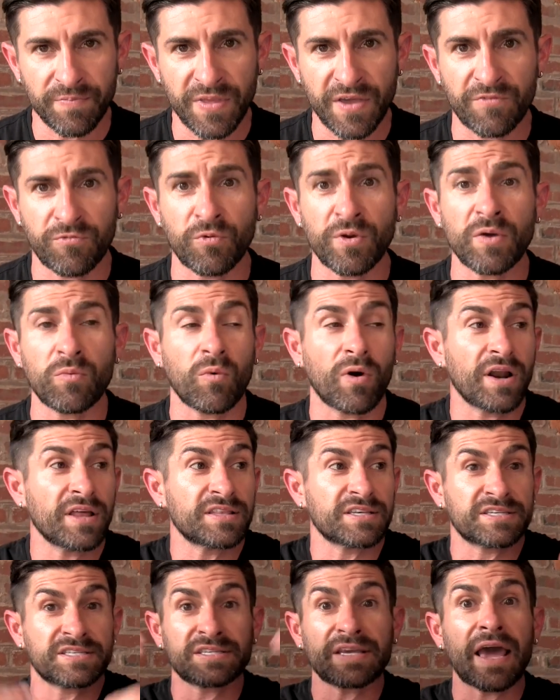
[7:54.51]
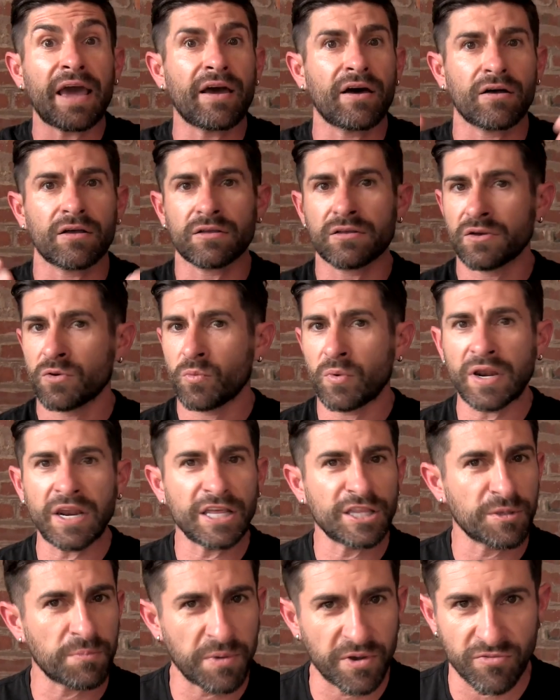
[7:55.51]
If we wanted to scale, we
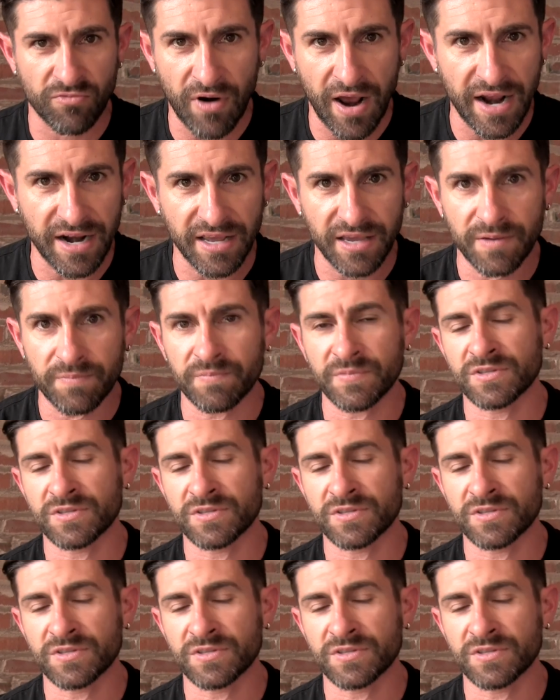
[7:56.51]
need to be ready.